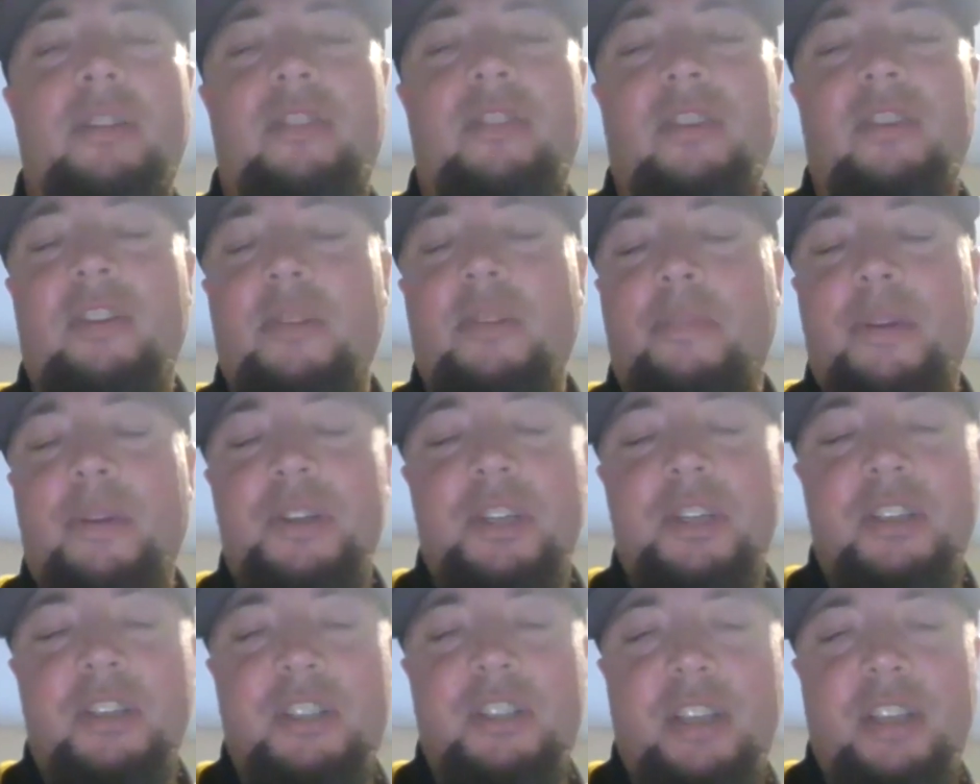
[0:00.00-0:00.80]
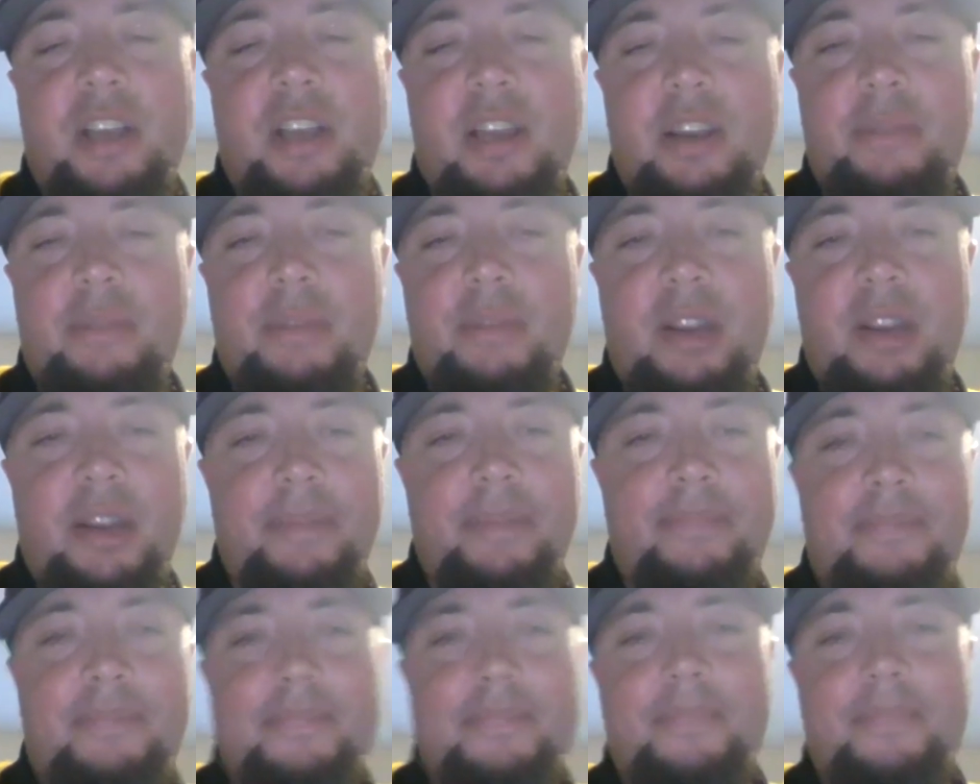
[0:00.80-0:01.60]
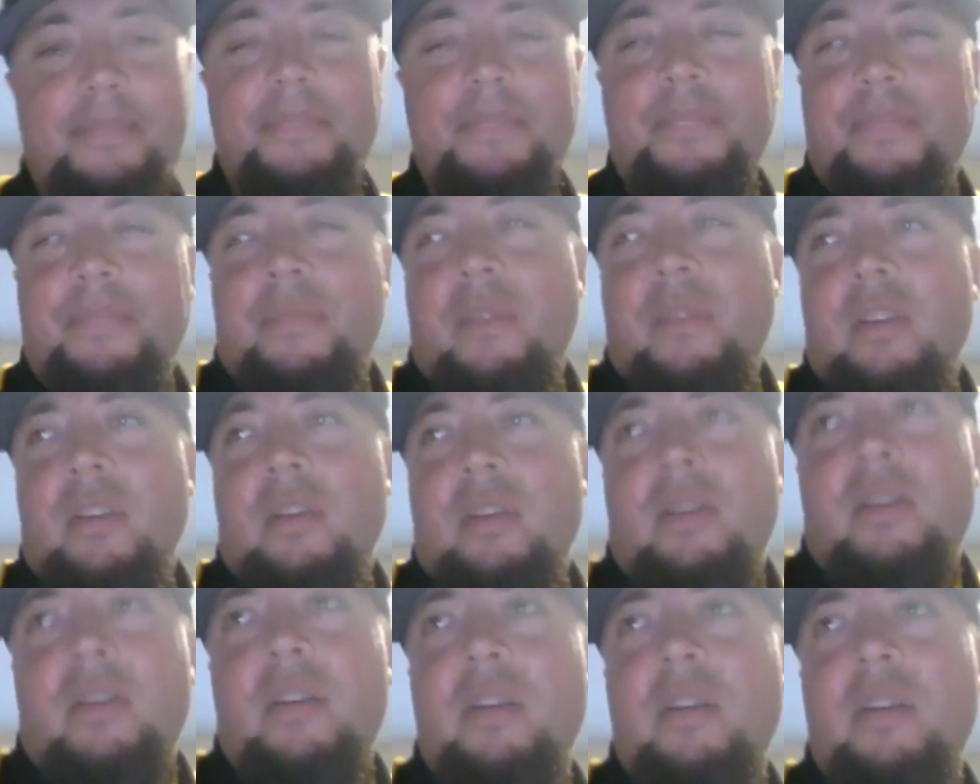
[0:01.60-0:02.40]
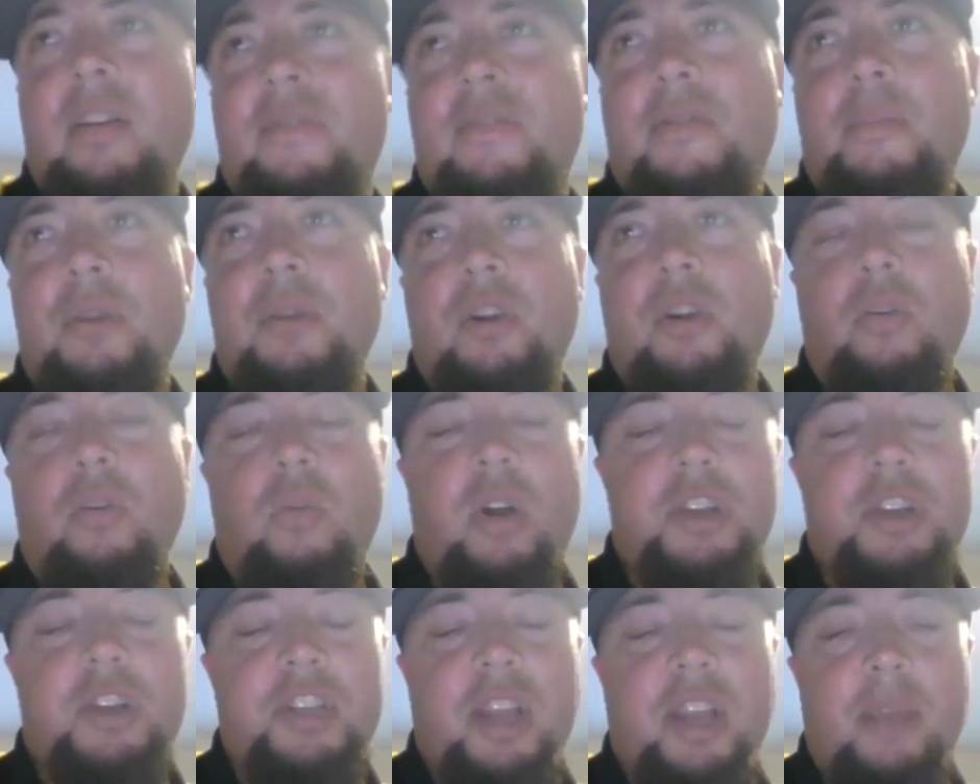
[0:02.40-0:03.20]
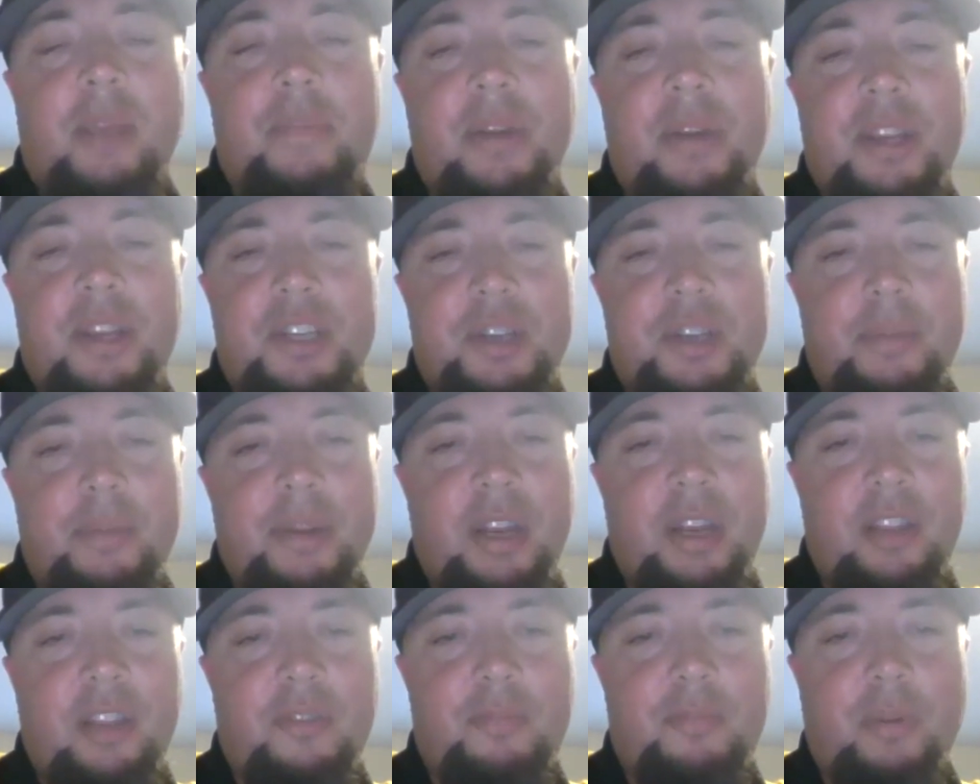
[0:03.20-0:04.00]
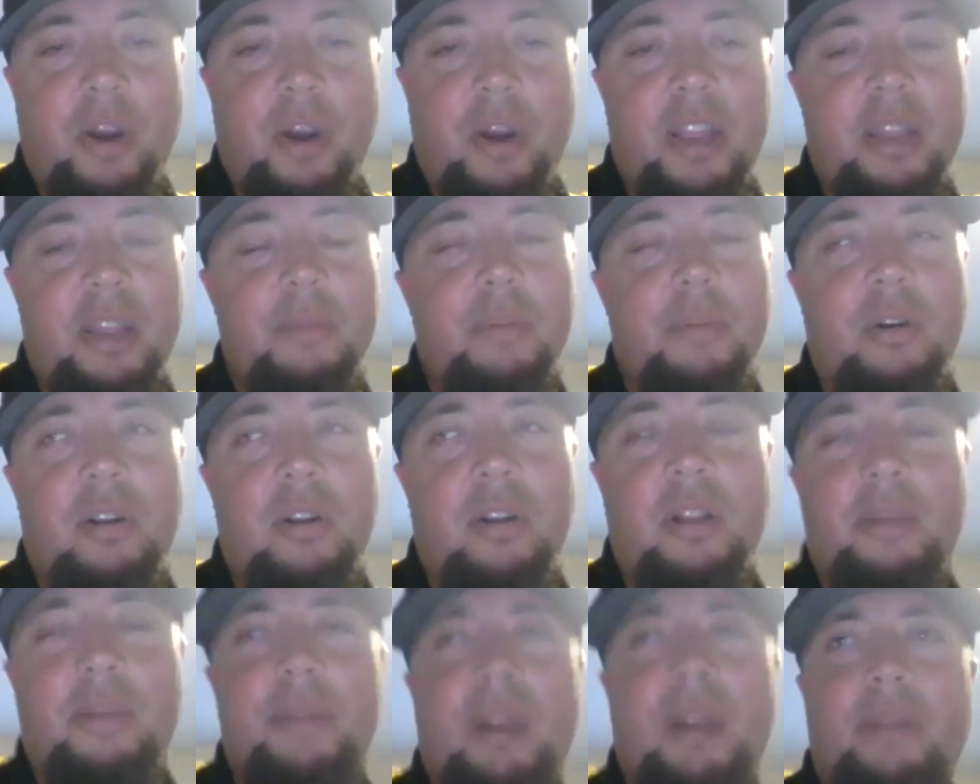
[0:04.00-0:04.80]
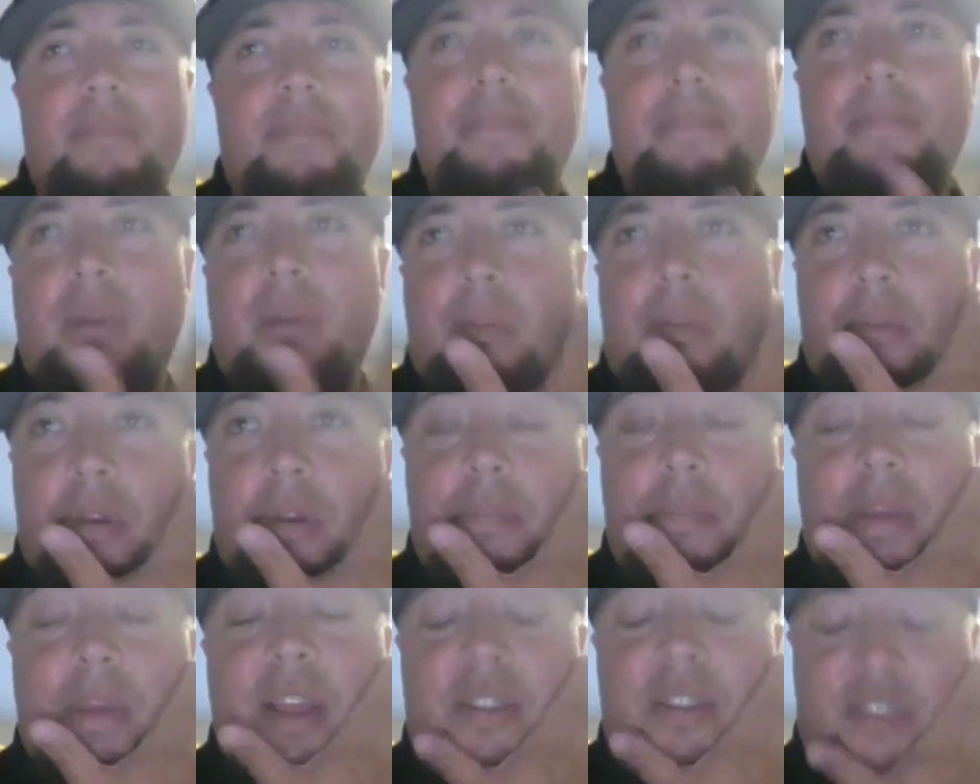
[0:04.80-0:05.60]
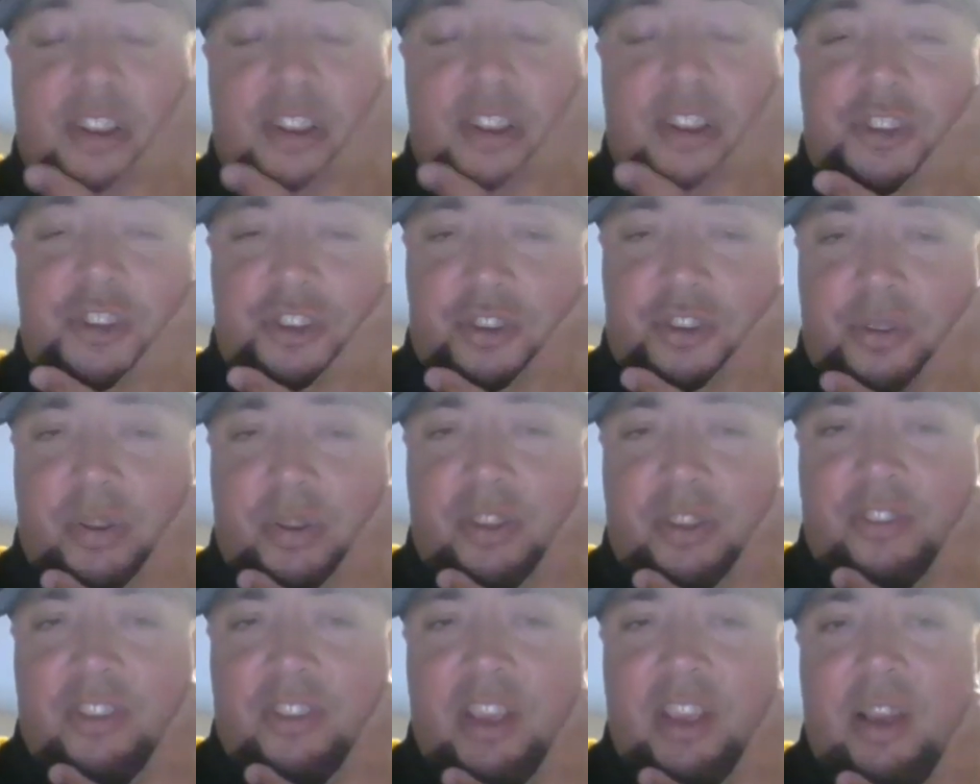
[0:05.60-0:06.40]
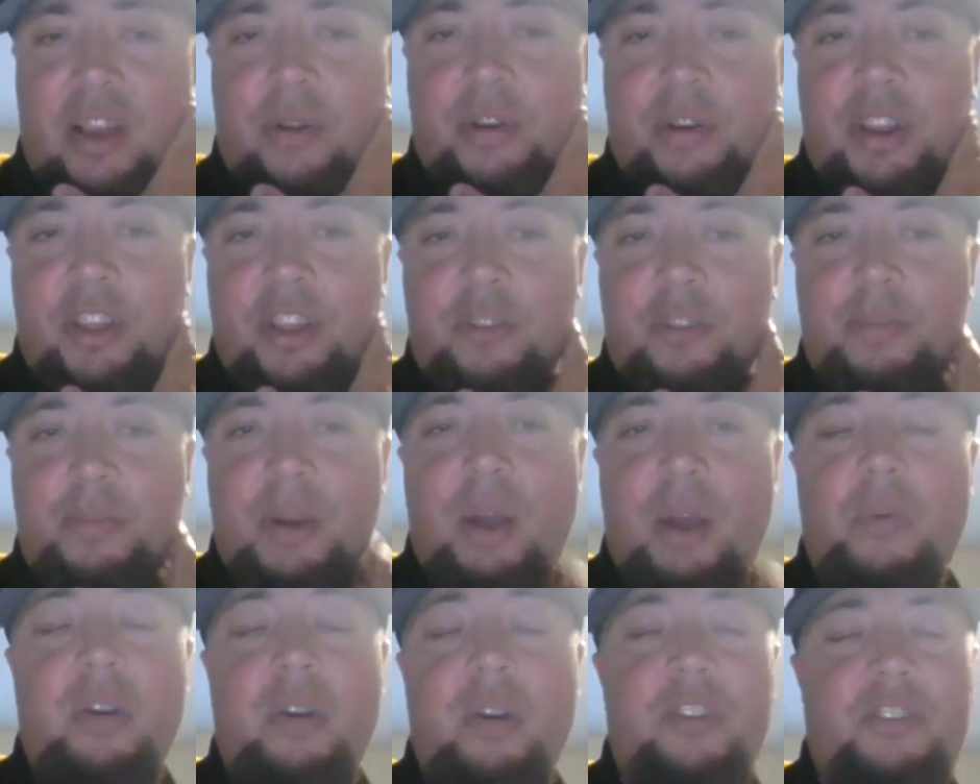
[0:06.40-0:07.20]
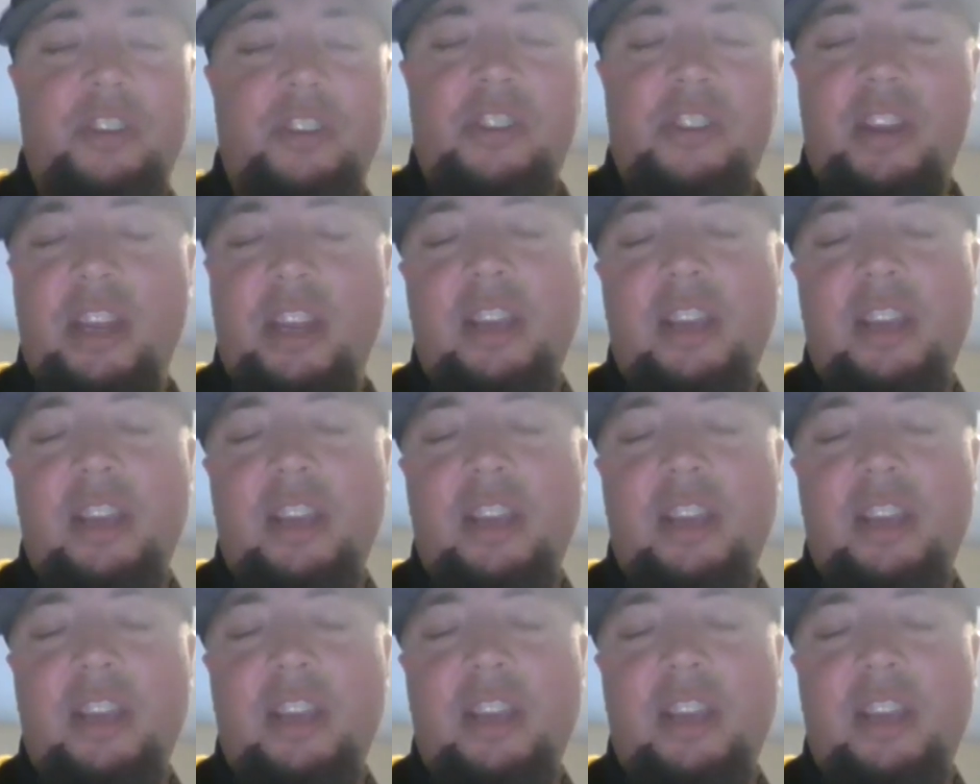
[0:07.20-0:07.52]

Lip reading: mindset on the pitching side. I mean, if I'm going to go watch a guy pitch, I mean, his breaking ball, I mean, I'm going to pay attention to it and see how it is, but I want to see